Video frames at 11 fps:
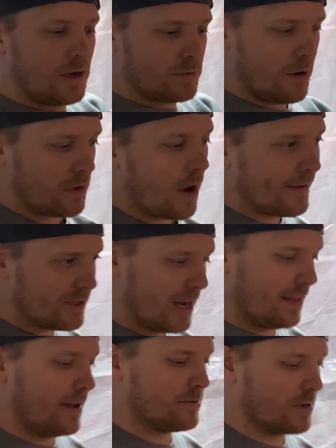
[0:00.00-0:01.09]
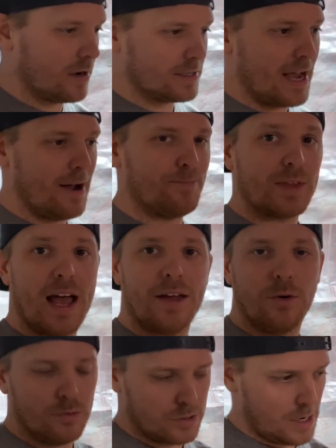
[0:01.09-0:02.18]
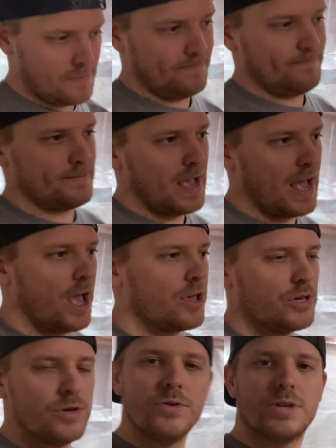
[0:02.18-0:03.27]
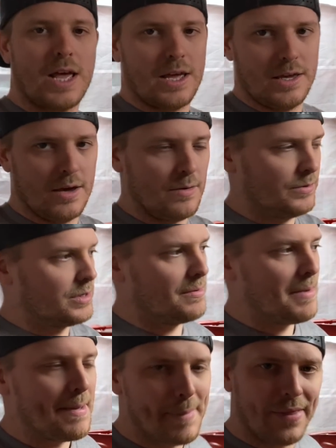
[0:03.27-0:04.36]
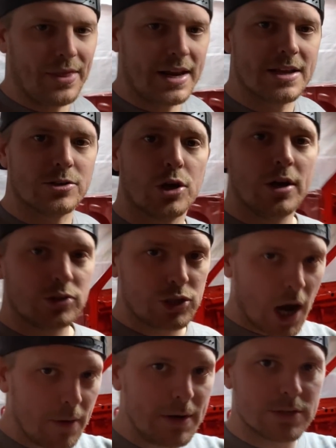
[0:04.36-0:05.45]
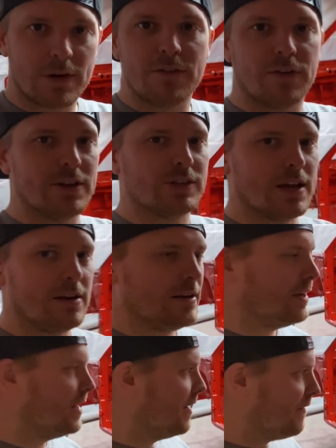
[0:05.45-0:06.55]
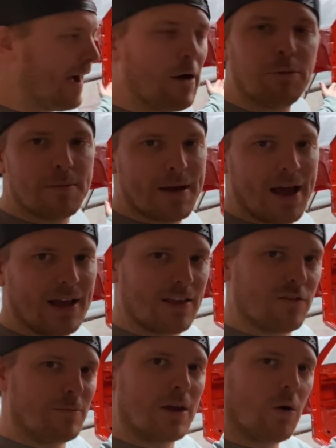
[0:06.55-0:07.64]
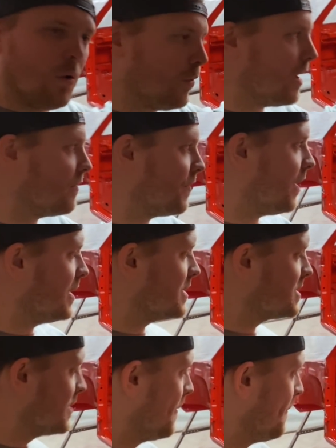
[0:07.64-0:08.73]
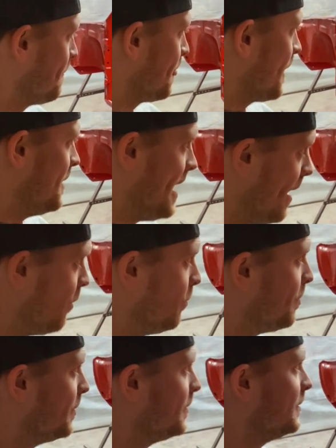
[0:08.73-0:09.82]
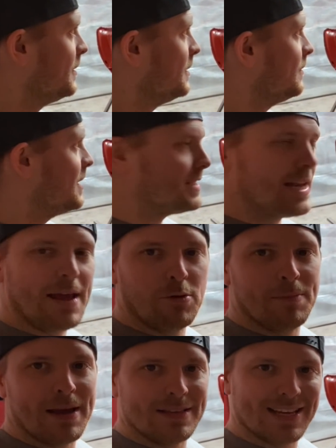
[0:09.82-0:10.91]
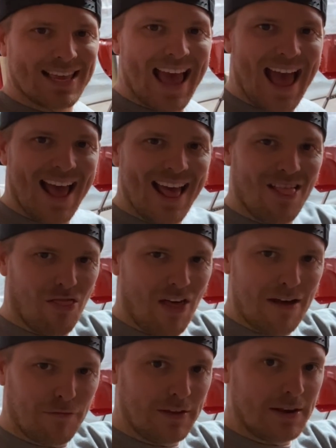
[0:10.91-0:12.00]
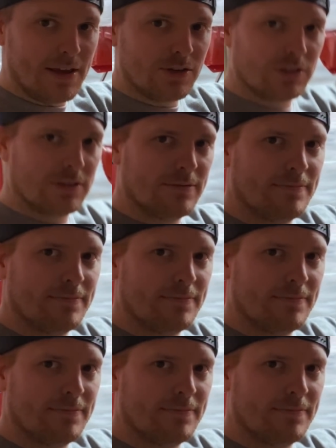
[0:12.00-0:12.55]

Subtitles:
as well. Go and check those guys out. And also, a huge thank you to the main man that is Tony's Refinishing for helping me out and giving me all the advice and help that has enabled me to get that finish